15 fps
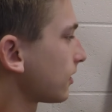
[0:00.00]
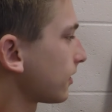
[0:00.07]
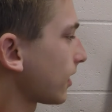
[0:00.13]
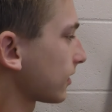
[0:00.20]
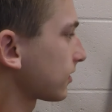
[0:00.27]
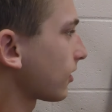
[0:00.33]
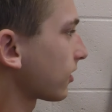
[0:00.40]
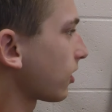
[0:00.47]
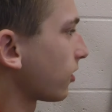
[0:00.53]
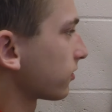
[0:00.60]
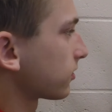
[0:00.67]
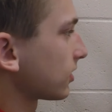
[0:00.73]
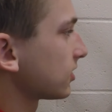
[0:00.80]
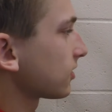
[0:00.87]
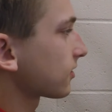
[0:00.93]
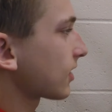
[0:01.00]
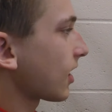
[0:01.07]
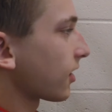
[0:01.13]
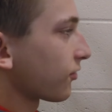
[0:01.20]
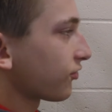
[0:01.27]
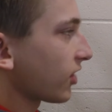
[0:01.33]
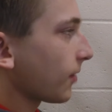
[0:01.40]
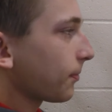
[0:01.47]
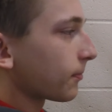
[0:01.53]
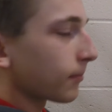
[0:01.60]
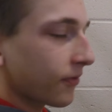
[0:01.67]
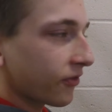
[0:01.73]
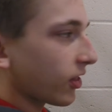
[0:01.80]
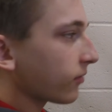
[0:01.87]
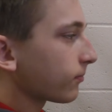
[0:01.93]
That's how it goes. So you just got to flip
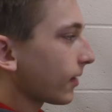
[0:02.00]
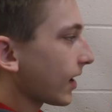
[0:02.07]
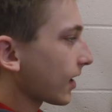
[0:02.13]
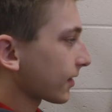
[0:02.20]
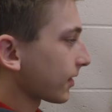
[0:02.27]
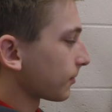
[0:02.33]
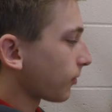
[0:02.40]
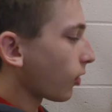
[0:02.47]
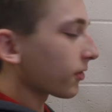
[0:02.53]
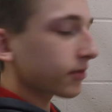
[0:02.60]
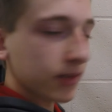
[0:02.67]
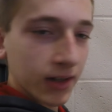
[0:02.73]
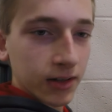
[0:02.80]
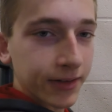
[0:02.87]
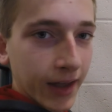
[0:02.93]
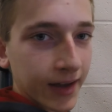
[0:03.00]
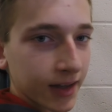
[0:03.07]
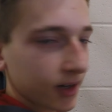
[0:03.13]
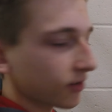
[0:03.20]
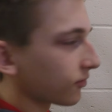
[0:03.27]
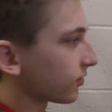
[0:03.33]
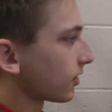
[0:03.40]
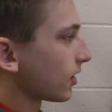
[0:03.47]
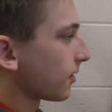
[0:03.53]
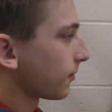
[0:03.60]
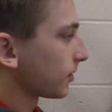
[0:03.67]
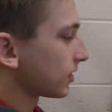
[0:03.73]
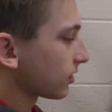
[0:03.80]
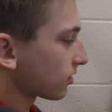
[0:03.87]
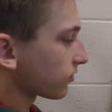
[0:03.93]
them back. They're both still negative,
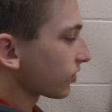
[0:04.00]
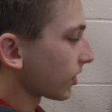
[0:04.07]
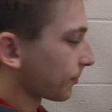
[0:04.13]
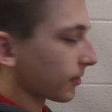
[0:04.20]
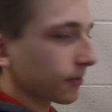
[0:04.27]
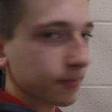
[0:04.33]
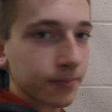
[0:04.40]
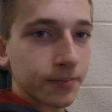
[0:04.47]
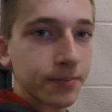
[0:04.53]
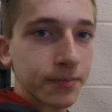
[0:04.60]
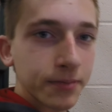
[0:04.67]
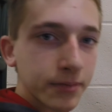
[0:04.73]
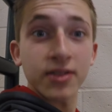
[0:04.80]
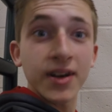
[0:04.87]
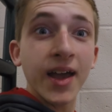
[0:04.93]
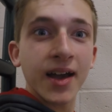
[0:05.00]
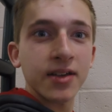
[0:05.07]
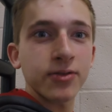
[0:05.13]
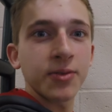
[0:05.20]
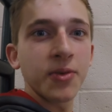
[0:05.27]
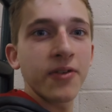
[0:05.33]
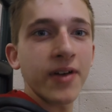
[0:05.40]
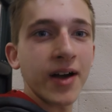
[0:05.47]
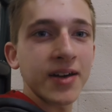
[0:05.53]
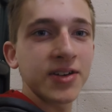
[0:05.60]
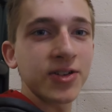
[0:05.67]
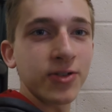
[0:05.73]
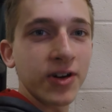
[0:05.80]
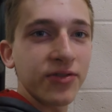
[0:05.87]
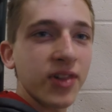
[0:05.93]
but you just flip them. So next, we move on
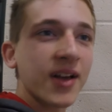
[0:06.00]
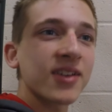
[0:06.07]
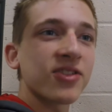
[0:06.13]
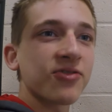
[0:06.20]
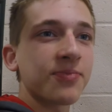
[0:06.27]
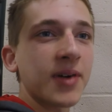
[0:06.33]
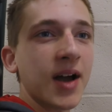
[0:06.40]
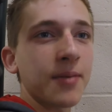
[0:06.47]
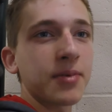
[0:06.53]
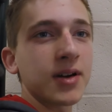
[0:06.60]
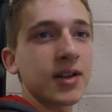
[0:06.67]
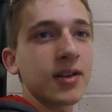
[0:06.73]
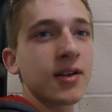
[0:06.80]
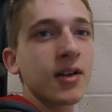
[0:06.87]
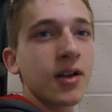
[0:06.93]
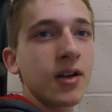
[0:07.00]
to reflexive property.